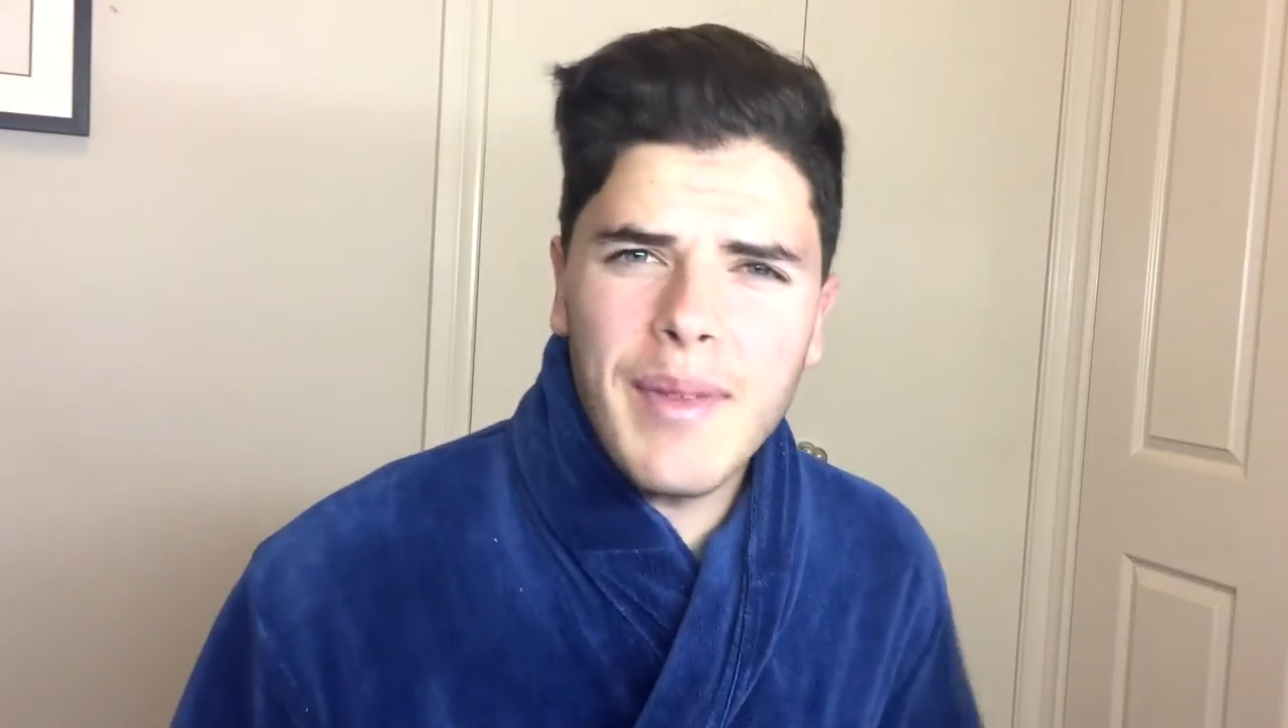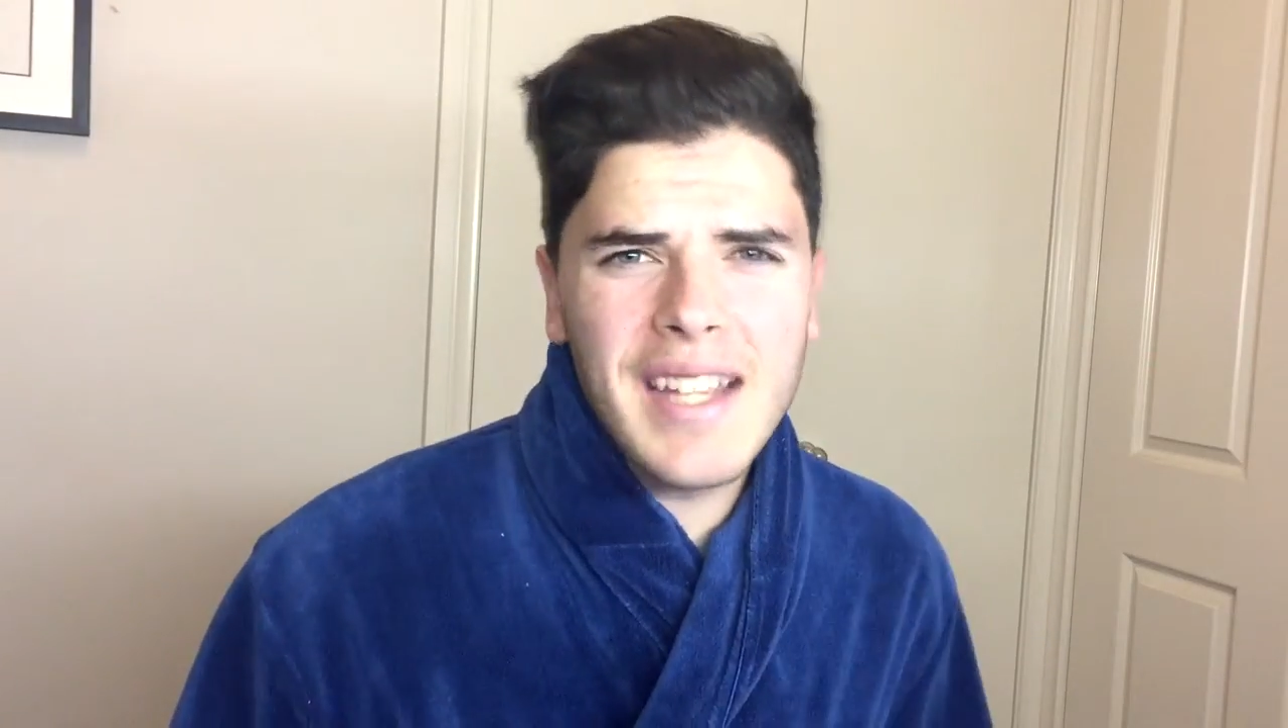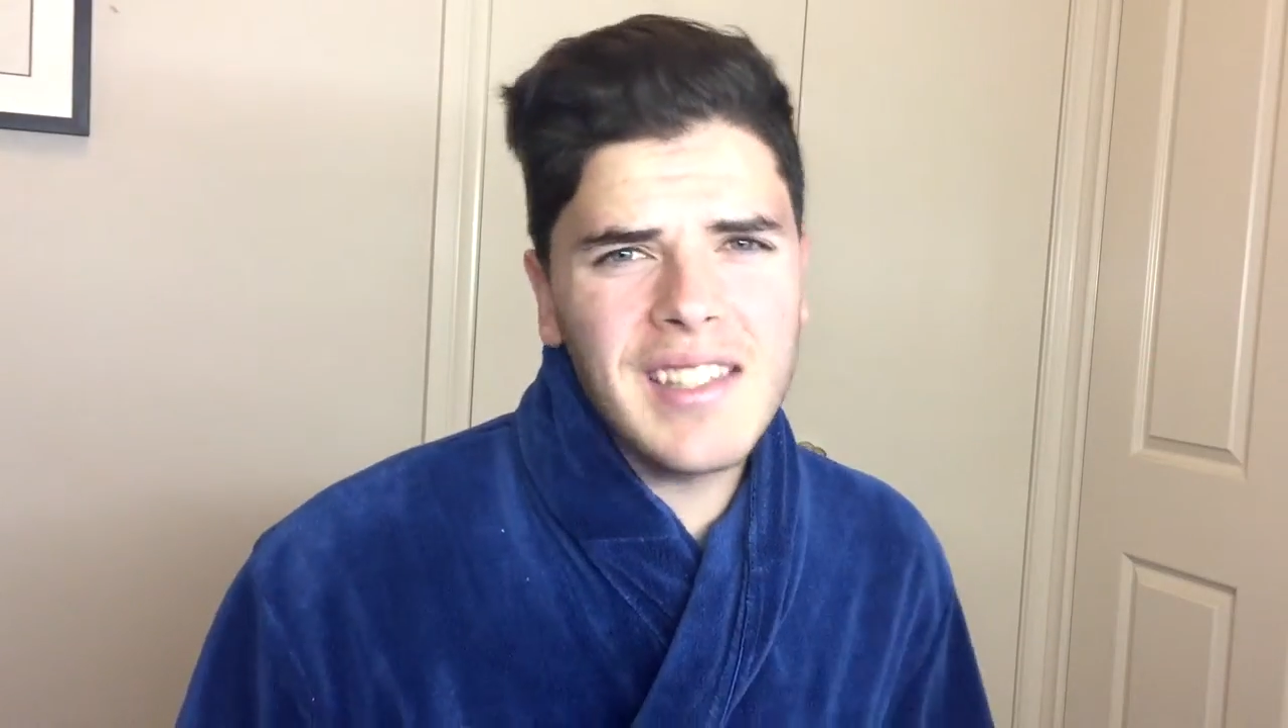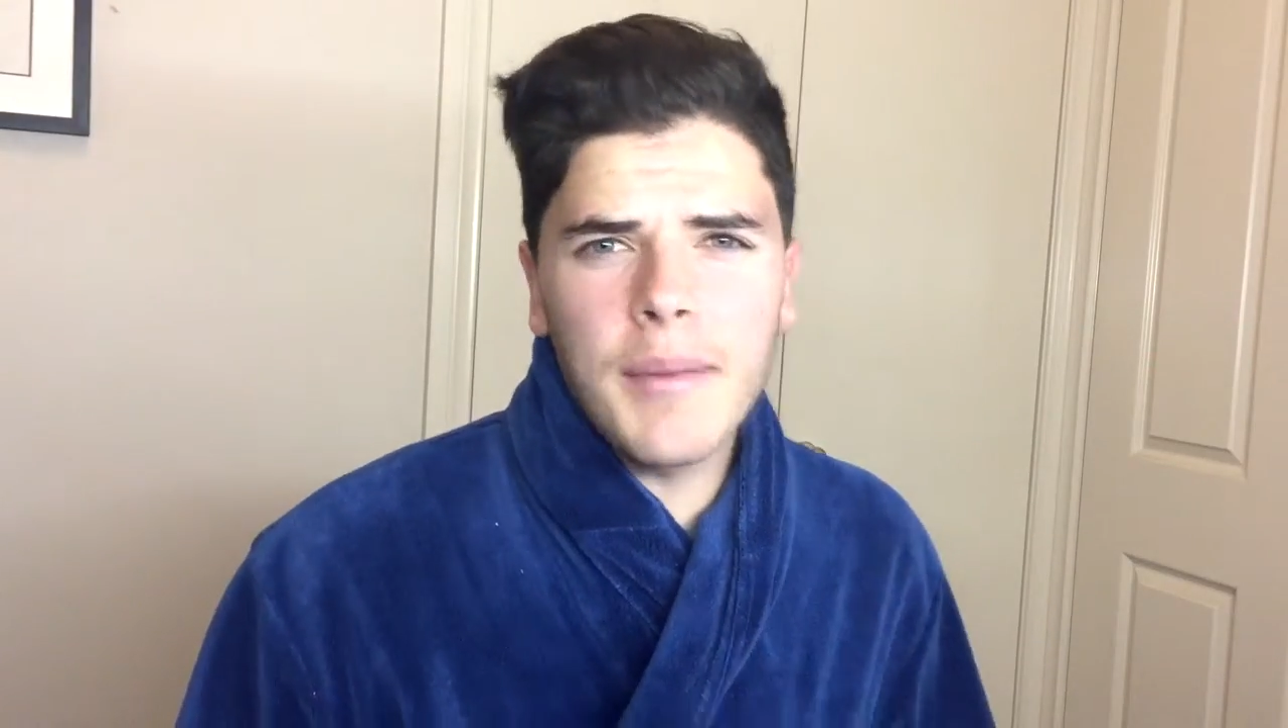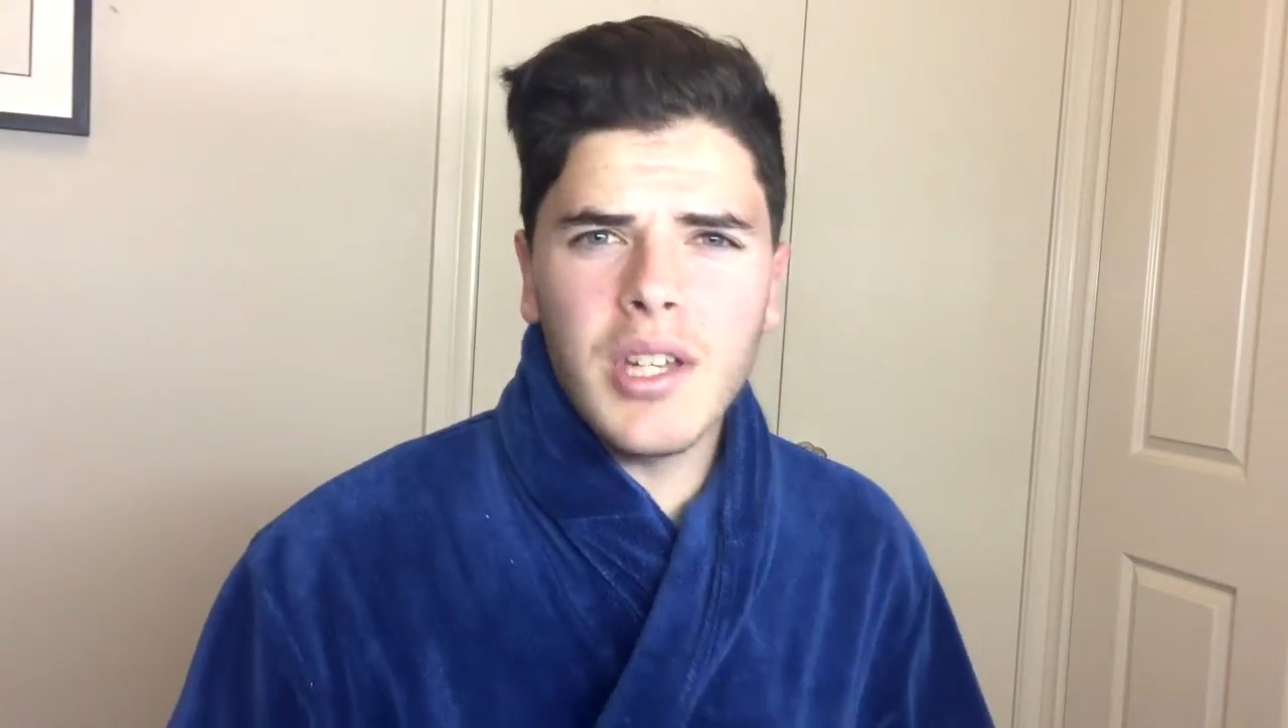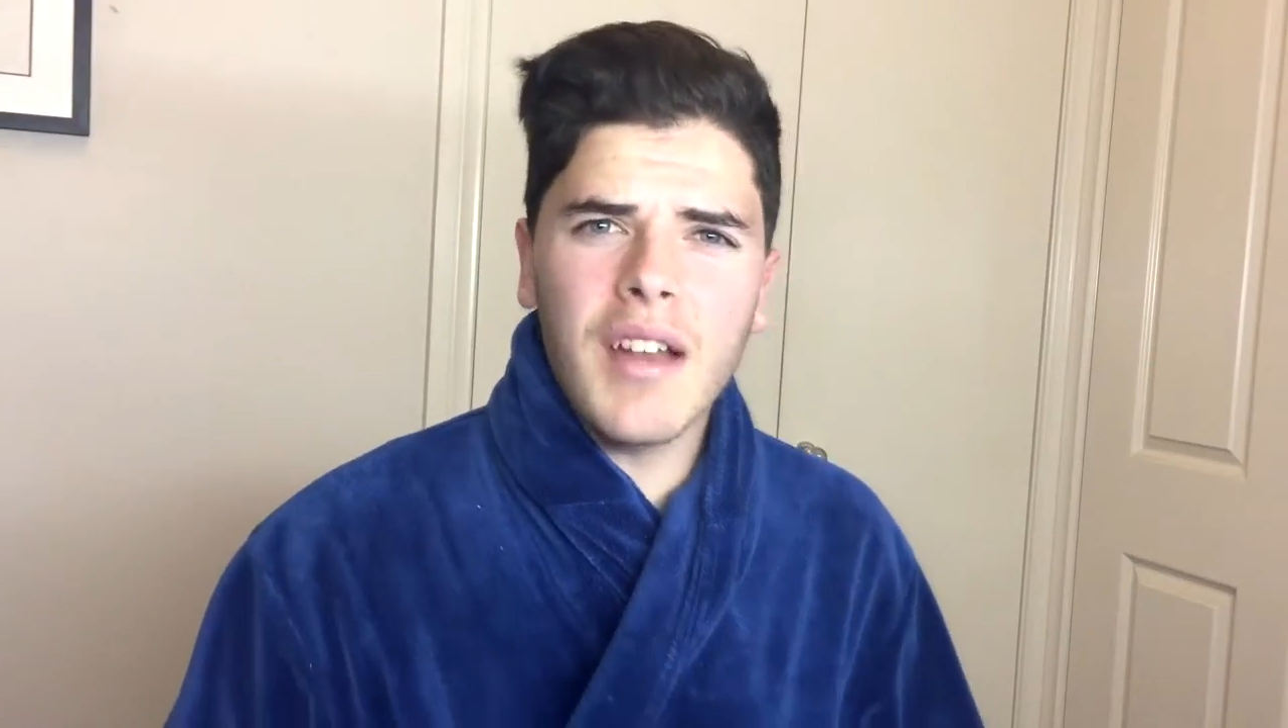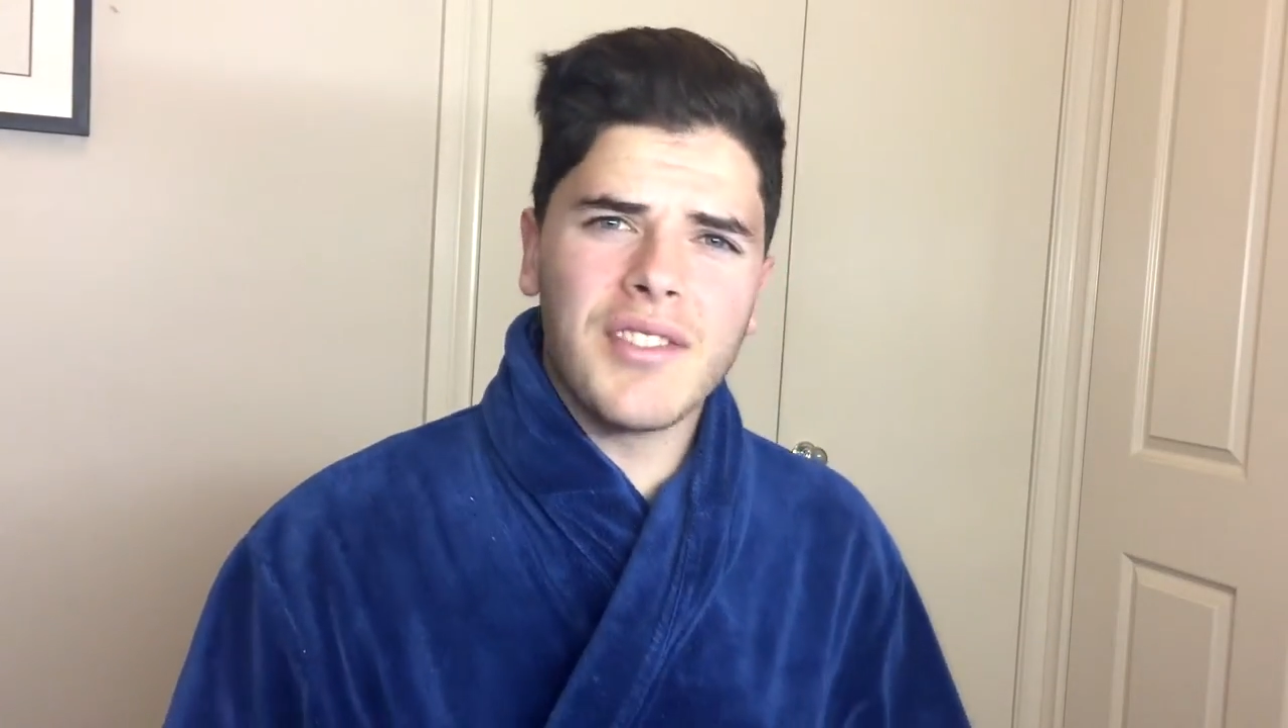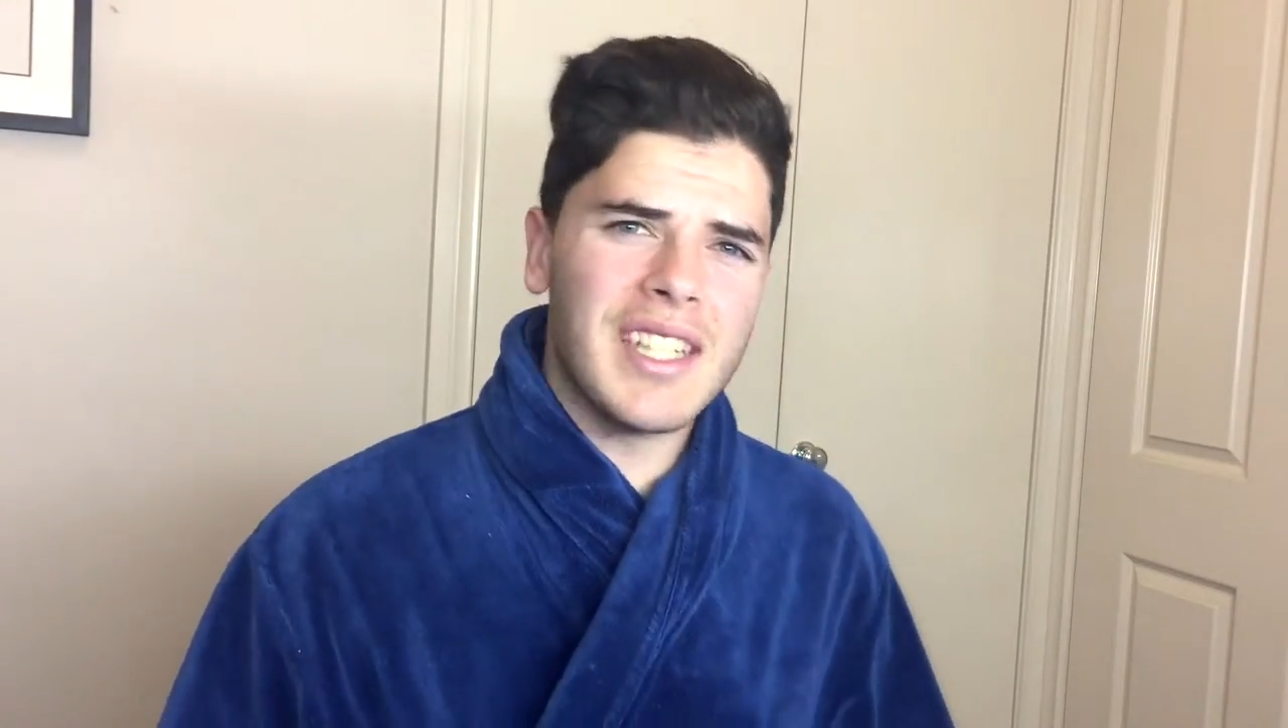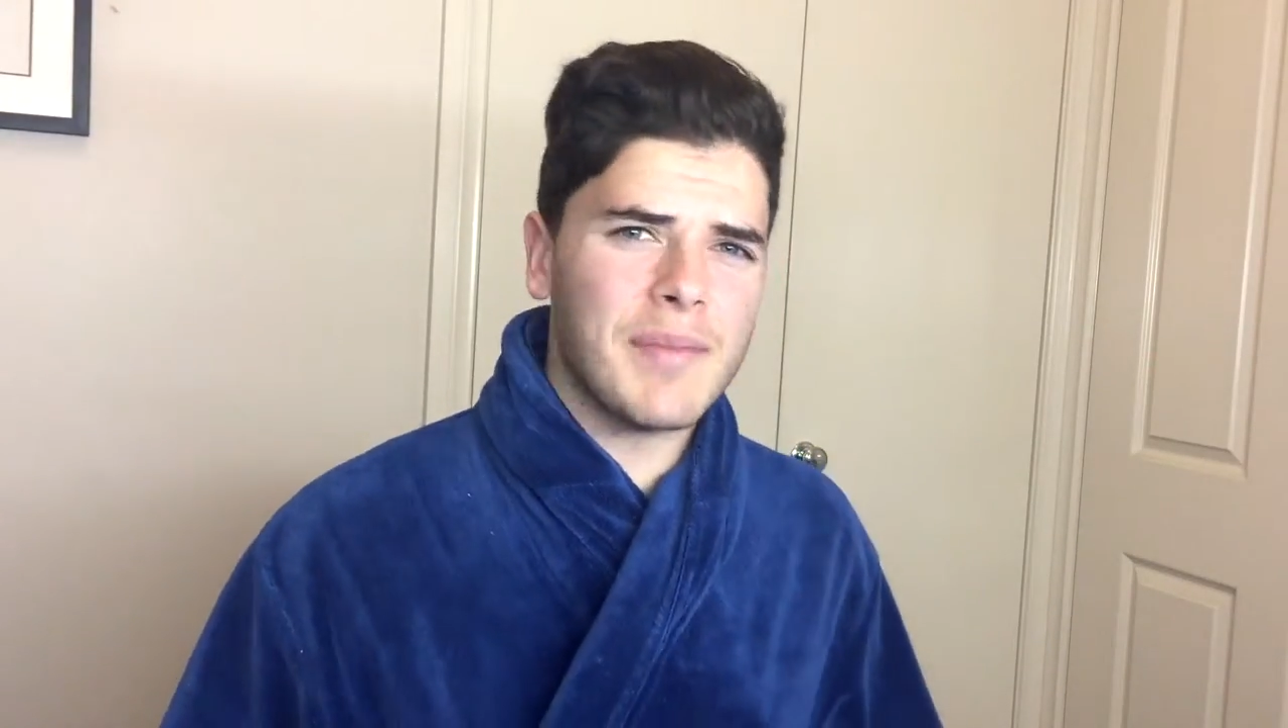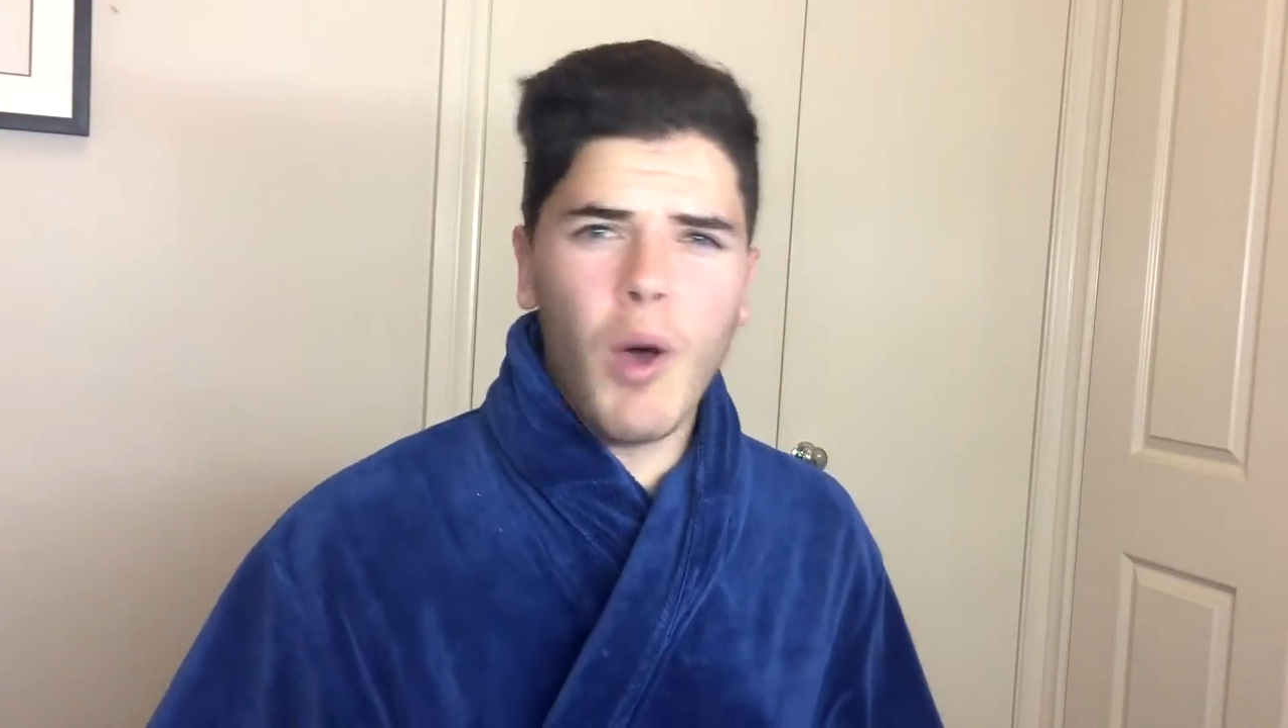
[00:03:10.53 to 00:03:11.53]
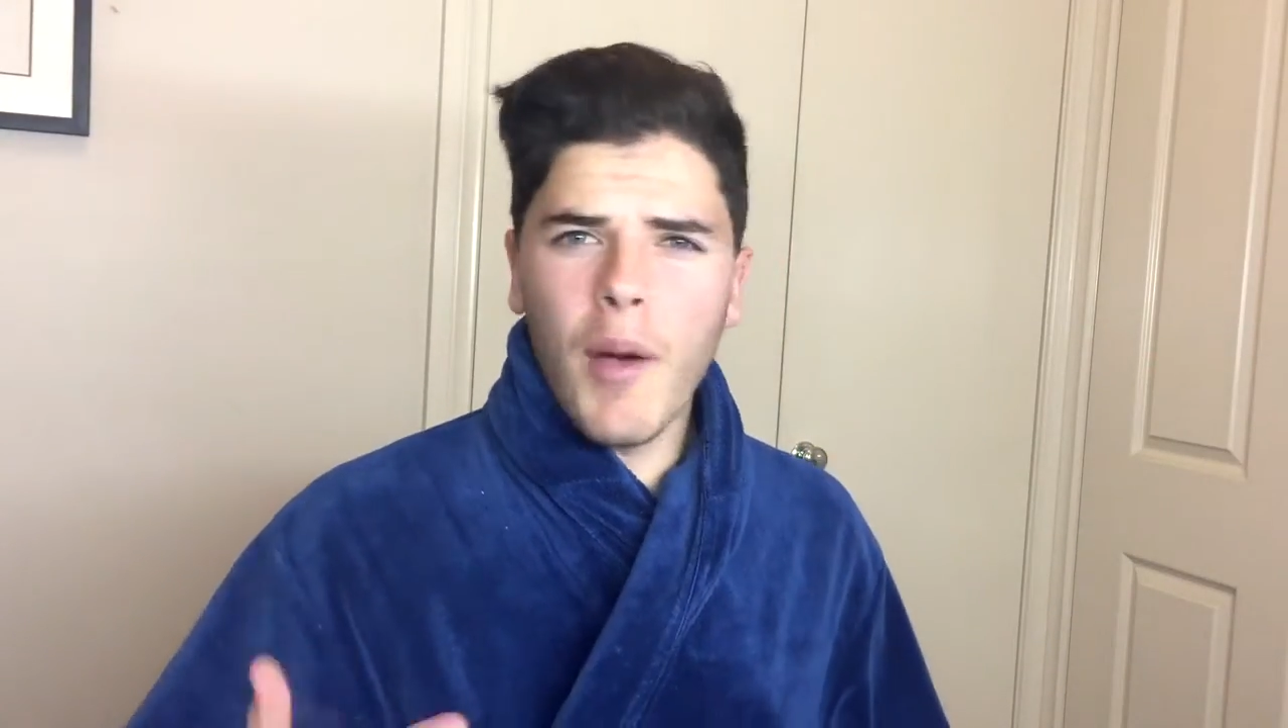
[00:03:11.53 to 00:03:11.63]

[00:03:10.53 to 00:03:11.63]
they sometimes just